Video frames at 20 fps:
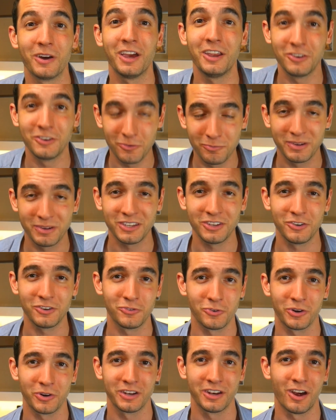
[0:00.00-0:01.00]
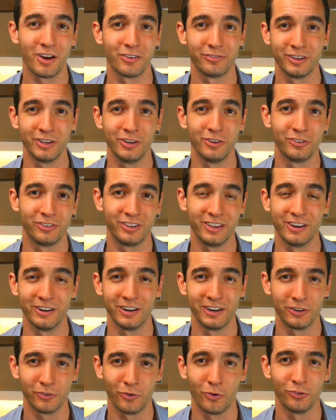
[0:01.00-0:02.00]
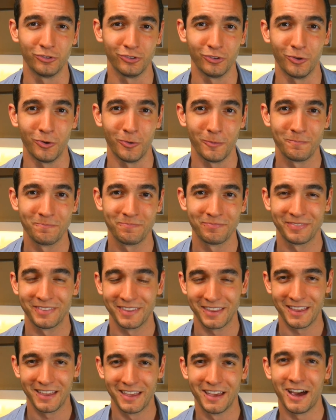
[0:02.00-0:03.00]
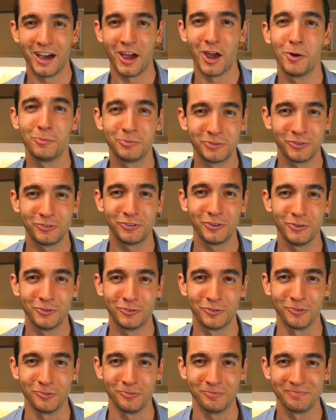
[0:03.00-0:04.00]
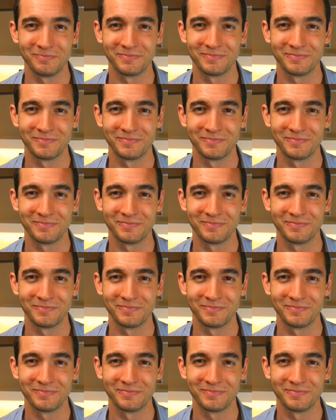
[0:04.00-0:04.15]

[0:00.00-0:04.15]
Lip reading: and you've been enjoying our videos here at Aussie Law. I hope to see you soon.